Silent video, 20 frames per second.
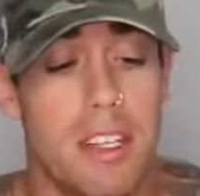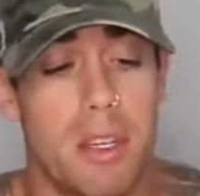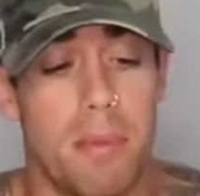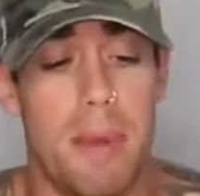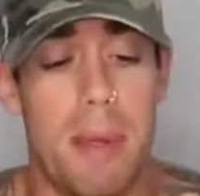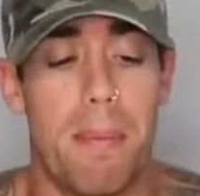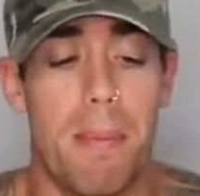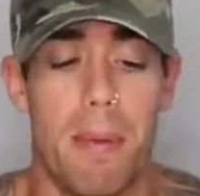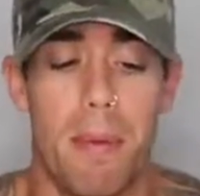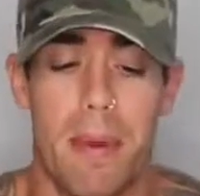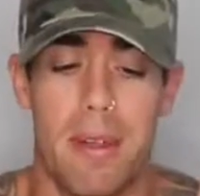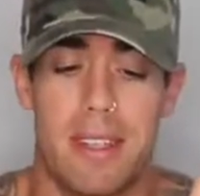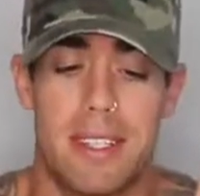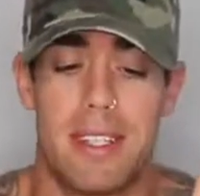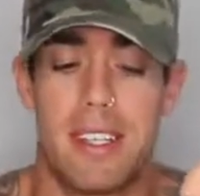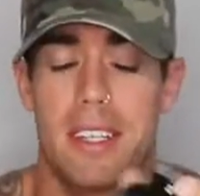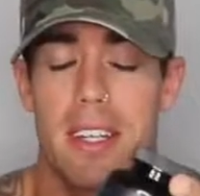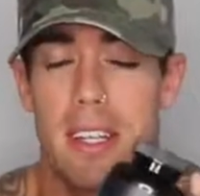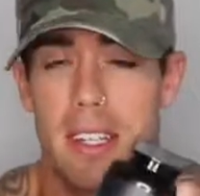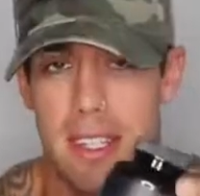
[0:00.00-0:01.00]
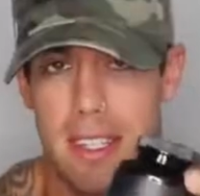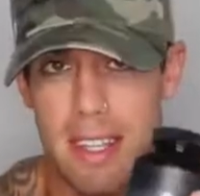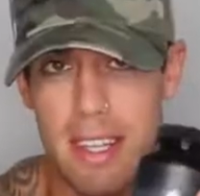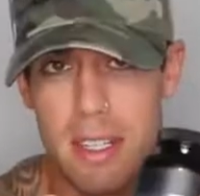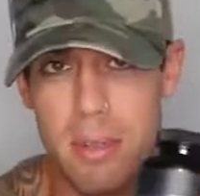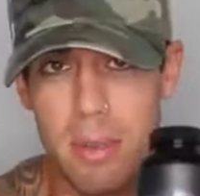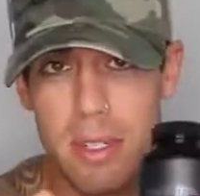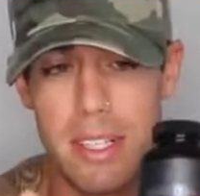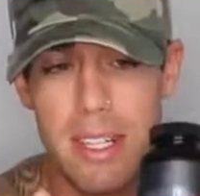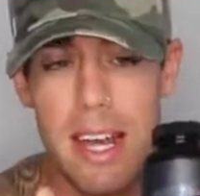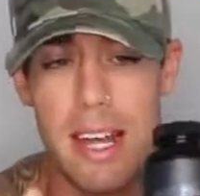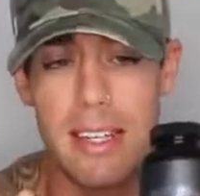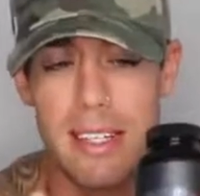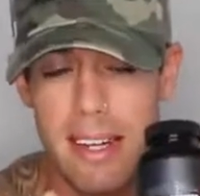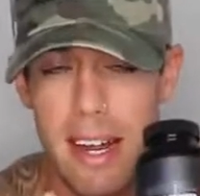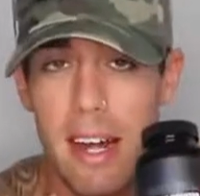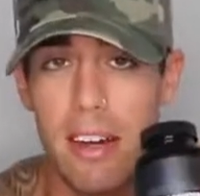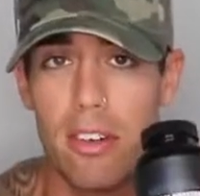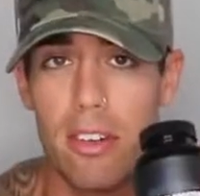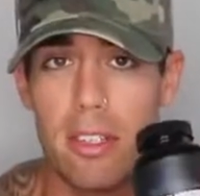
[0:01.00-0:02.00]
So people, just because this one says
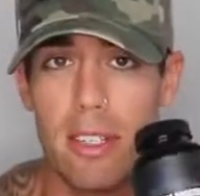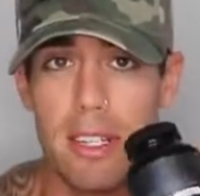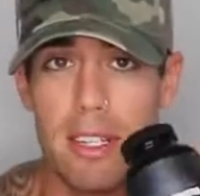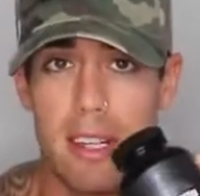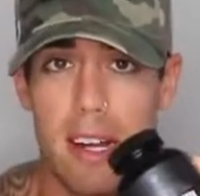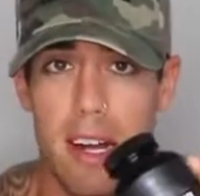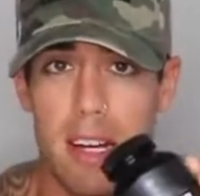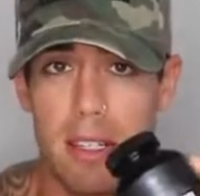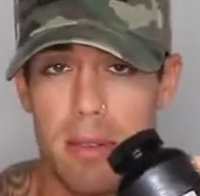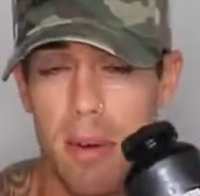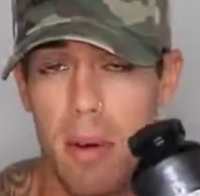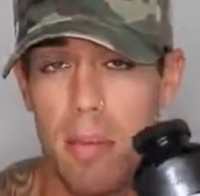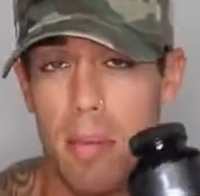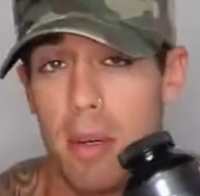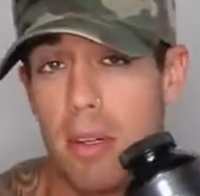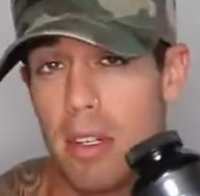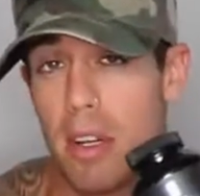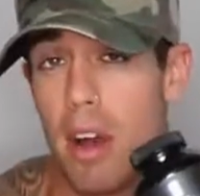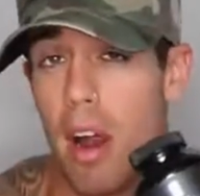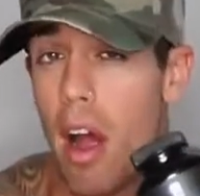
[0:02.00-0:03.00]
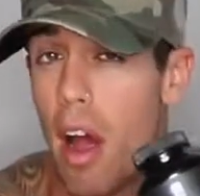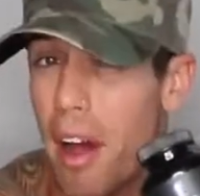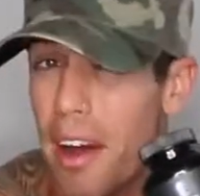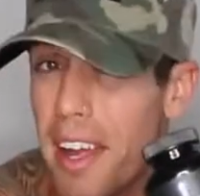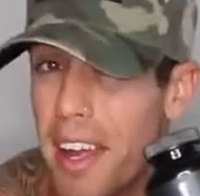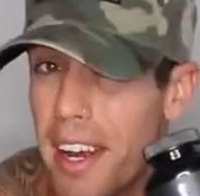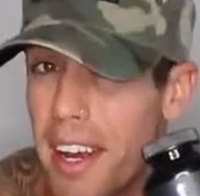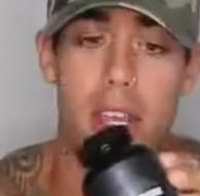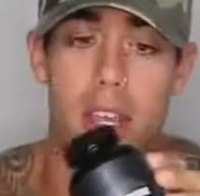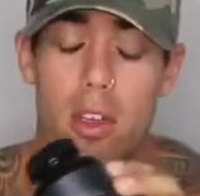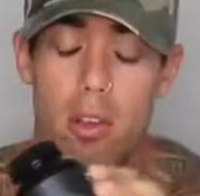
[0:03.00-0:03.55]
natural testosterone booster on it,